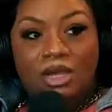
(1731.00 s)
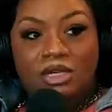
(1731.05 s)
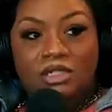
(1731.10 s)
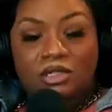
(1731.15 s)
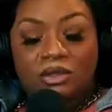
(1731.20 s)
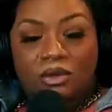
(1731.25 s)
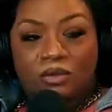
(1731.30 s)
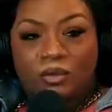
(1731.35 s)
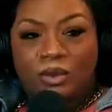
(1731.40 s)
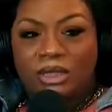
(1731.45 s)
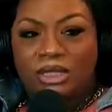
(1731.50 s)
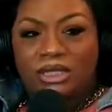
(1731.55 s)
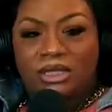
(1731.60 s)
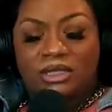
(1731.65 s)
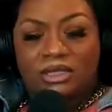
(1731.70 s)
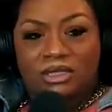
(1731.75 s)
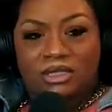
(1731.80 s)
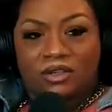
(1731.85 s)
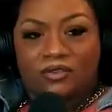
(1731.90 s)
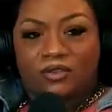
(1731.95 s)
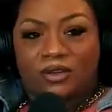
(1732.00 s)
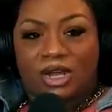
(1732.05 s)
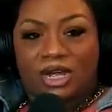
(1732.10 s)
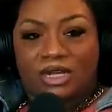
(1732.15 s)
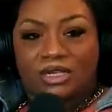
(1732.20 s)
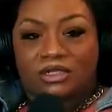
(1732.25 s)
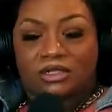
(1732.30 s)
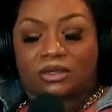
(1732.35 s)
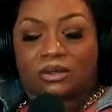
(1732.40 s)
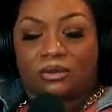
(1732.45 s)
So if we needed stuff
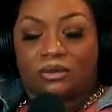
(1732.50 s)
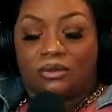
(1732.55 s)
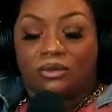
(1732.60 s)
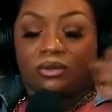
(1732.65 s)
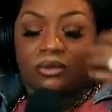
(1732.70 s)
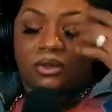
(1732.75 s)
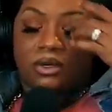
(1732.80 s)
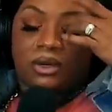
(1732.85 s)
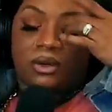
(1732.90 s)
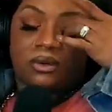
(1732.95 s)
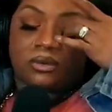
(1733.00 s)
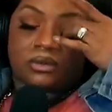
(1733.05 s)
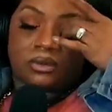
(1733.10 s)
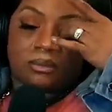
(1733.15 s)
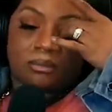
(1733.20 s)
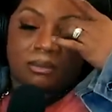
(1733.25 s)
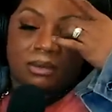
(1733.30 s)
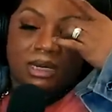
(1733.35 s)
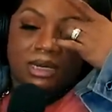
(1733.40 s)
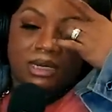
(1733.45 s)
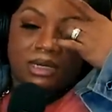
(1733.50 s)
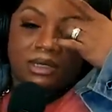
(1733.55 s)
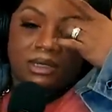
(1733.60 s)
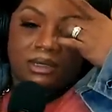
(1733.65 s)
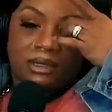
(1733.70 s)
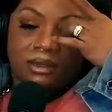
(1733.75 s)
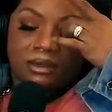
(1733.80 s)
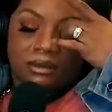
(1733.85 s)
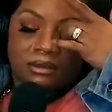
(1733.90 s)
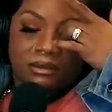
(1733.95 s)
like school clothes or
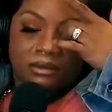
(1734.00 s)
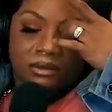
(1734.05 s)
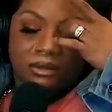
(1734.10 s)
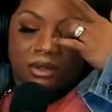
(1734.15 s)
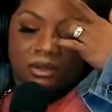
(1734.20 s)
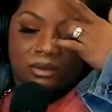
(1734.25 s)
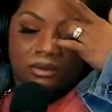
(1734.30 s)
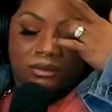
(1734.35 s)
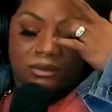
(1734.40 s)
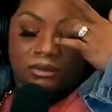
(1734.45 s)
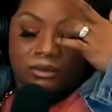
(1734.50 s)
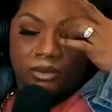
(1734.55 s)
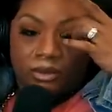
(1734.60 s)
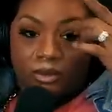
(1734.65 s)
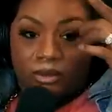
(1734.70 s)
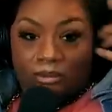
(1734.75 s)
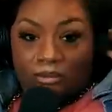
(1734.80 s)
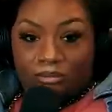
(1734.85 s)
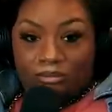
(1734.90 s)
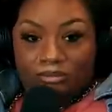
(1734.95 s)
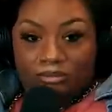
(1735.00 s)
money or you know, we were